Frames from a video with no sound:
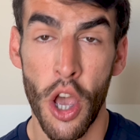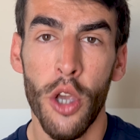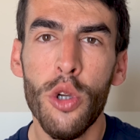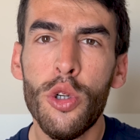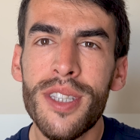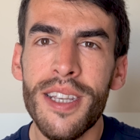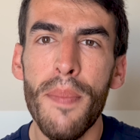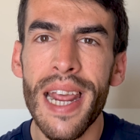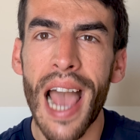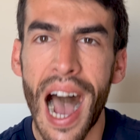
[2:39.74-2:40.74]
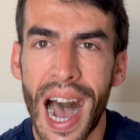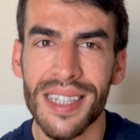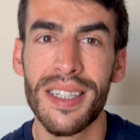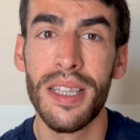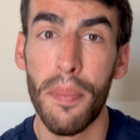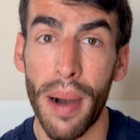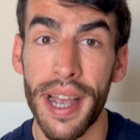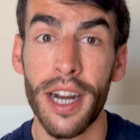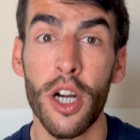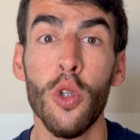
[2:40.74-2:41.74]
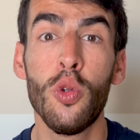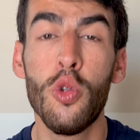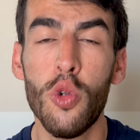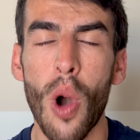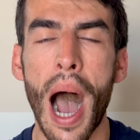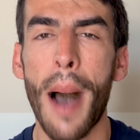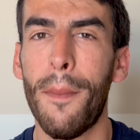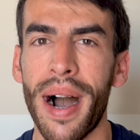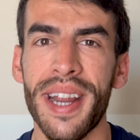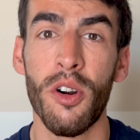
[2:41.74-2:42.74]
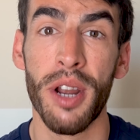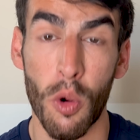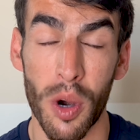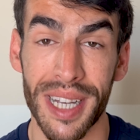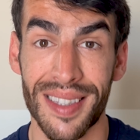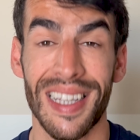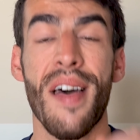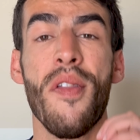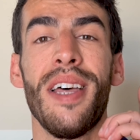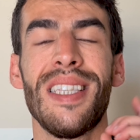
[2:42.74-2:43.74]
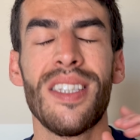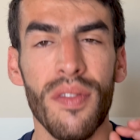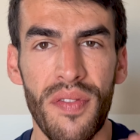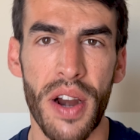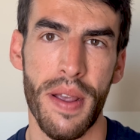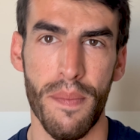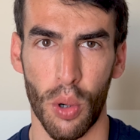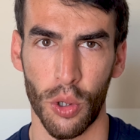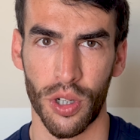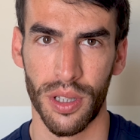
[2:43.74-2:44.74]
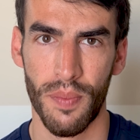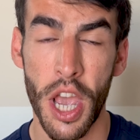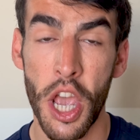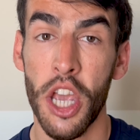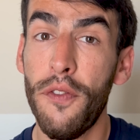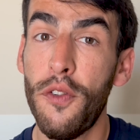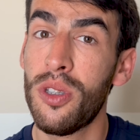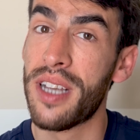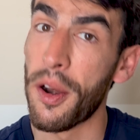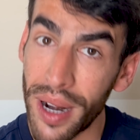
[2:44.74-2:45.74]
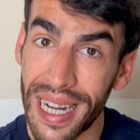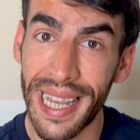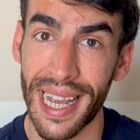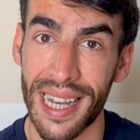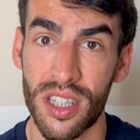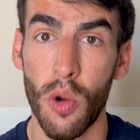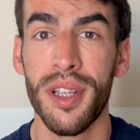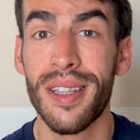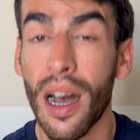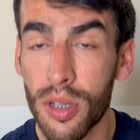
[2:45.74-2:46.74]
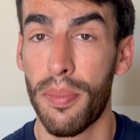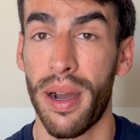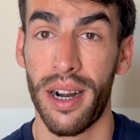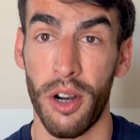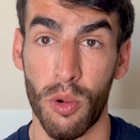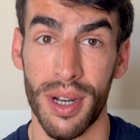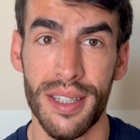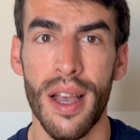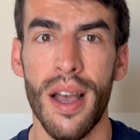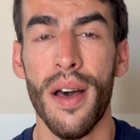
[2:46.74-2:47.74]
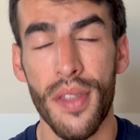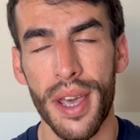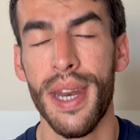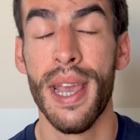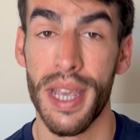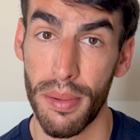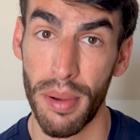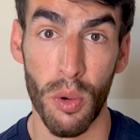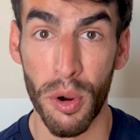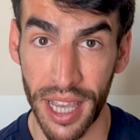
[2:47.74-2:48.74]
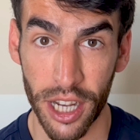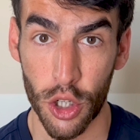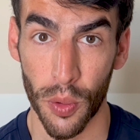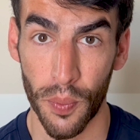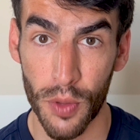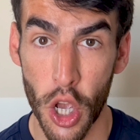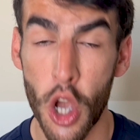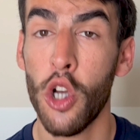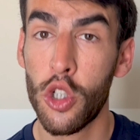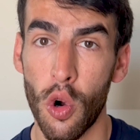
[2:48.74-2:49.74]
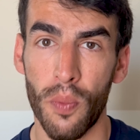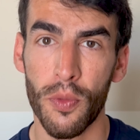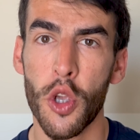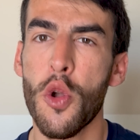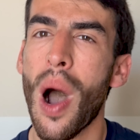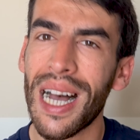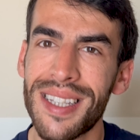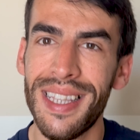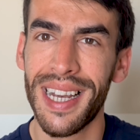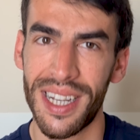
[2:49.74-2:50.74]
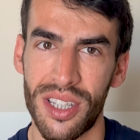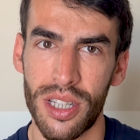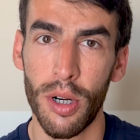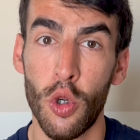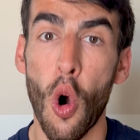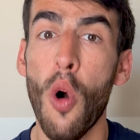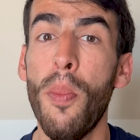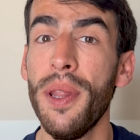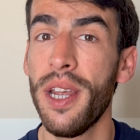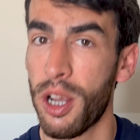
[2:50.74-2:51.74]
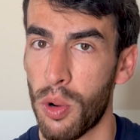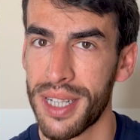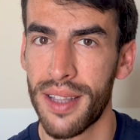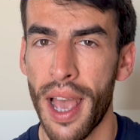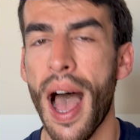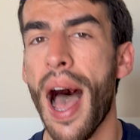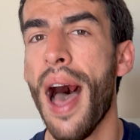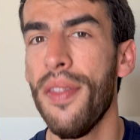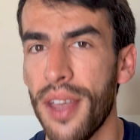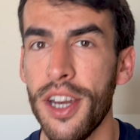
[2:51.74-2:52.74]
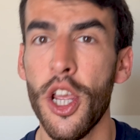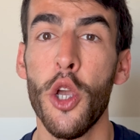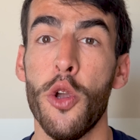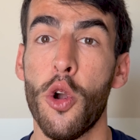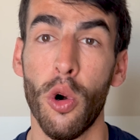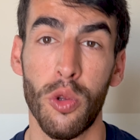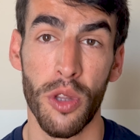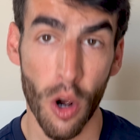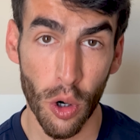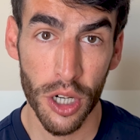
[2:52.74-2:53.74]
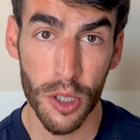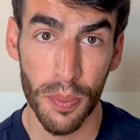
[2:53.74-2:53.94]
You should simply ask the buyer to do a buyer request. That's very important. If you directly cancel without a buyer request, then eBay will catch you. So you ask the customer to open a request, and then you go to the orders